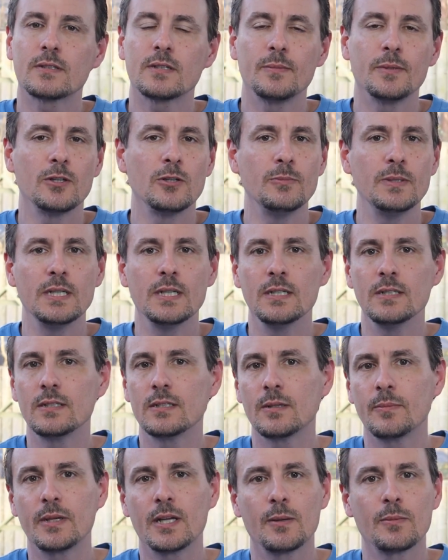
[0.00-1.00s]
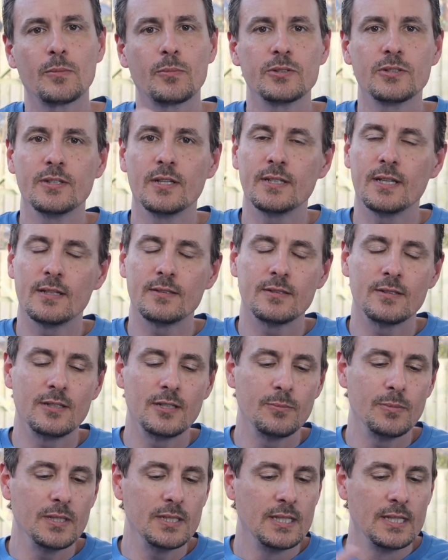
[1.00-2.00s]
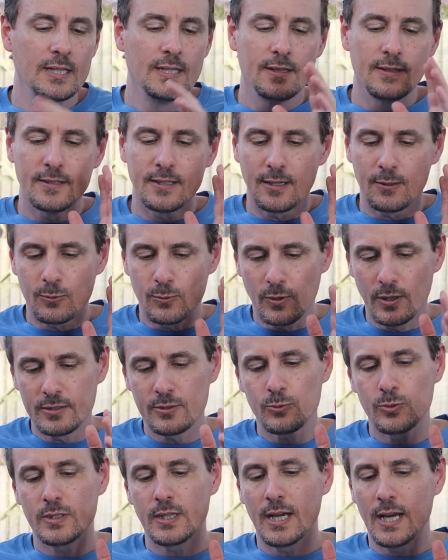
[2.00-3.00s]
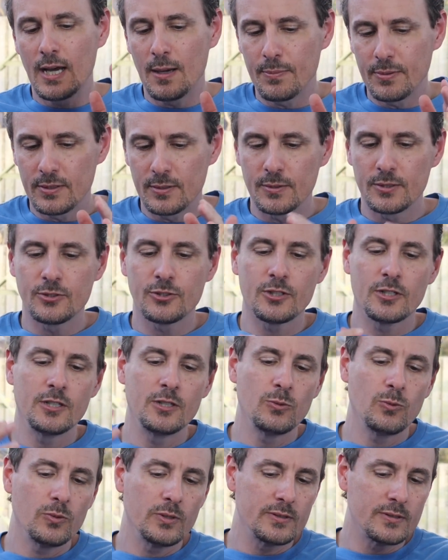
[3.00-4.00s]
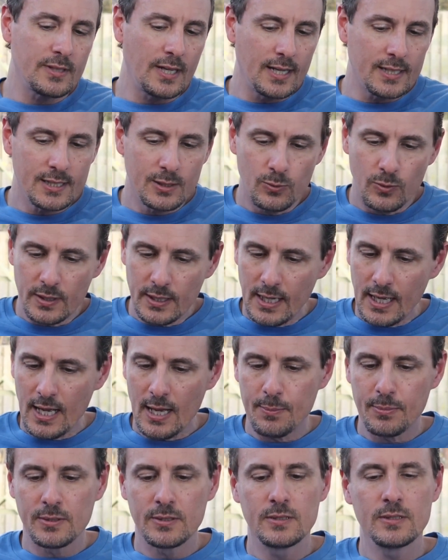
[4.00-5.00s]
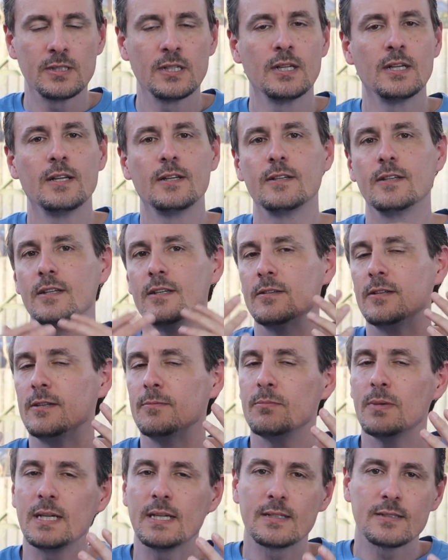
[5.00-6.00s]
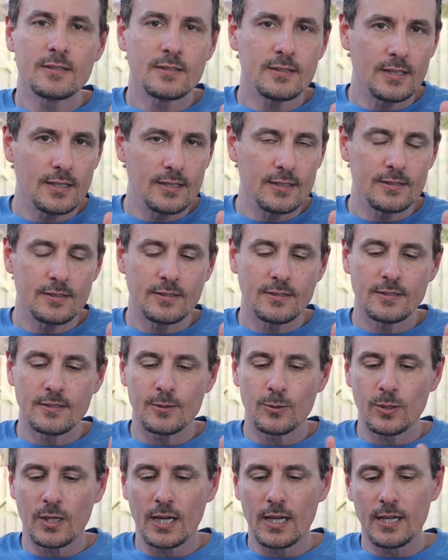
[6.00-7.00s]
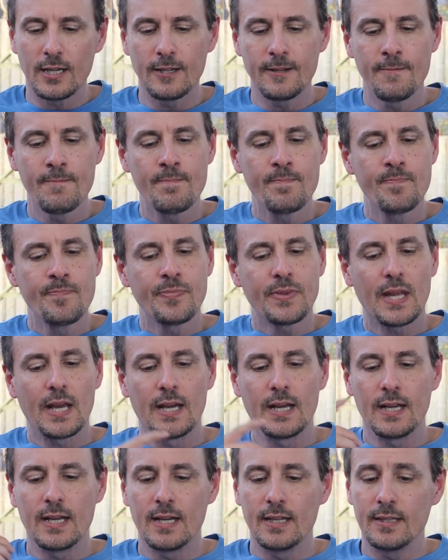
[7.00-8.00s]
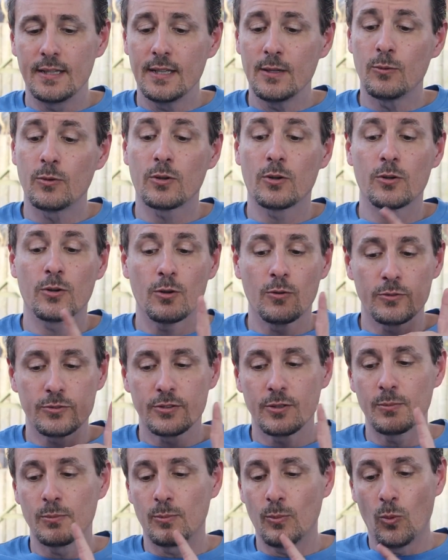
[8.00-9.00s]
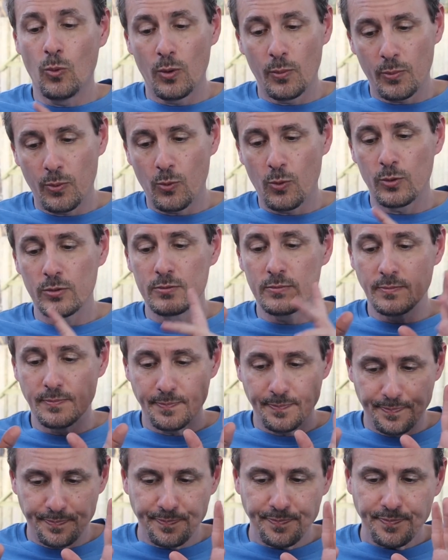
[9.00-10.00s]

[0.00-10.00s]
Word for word: Come on, man. I mean, I'm going to present that to you, but that wasn't what happened. I'm going to show you exactly what happened. It makes sense, okay? And, and then we're going to go with something more important.